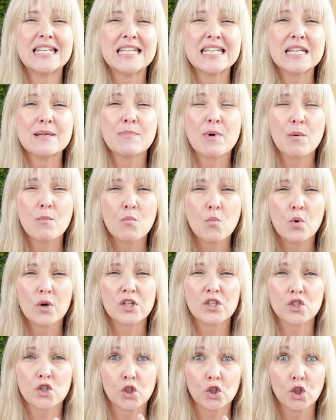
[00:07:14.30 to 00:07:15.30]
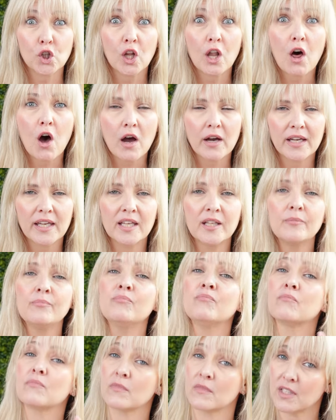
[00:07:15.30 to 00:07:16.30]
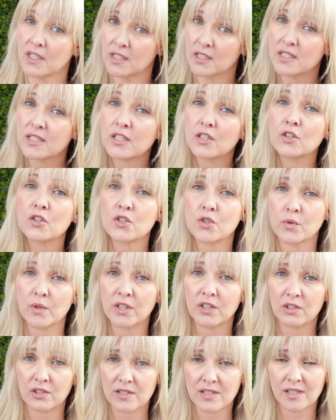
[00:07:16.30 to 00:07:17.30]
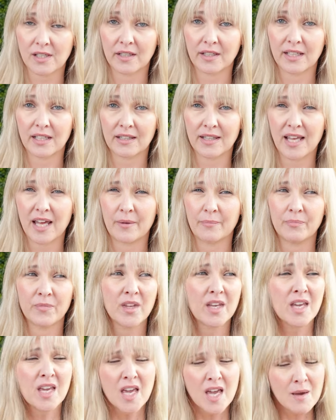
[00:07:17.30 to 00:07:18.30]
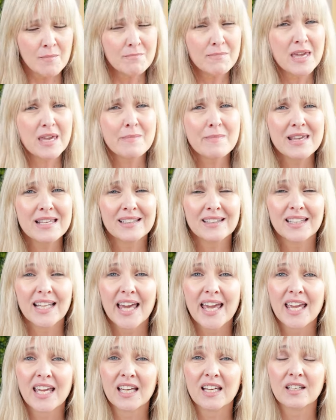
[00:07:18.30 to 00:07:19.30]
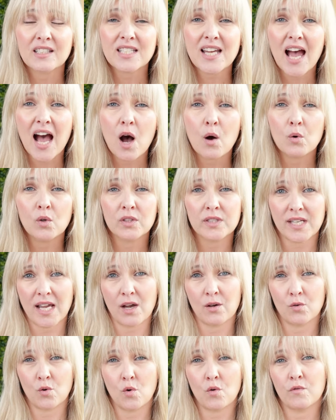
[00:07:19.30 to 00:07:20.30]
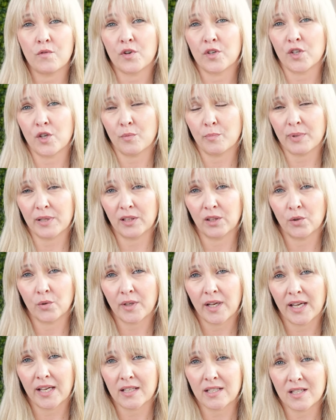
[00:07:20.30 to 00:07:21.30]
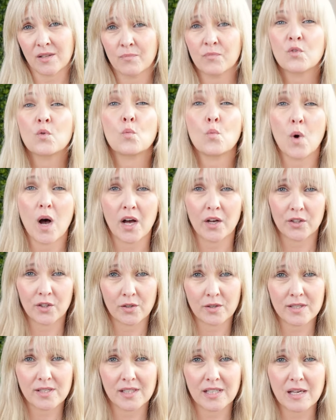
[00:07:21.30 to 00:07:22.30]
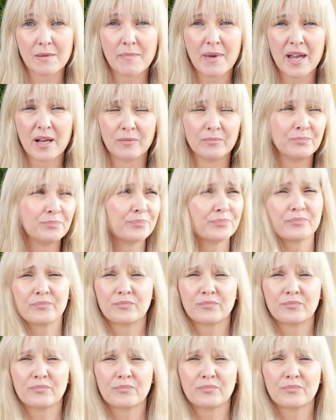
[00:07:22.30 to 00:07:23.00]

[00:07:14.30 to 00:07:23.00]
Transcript: deep moisture lock-in, consider doing your slugging then. Maybe lay a towel down over your pillowcase while you're sleeping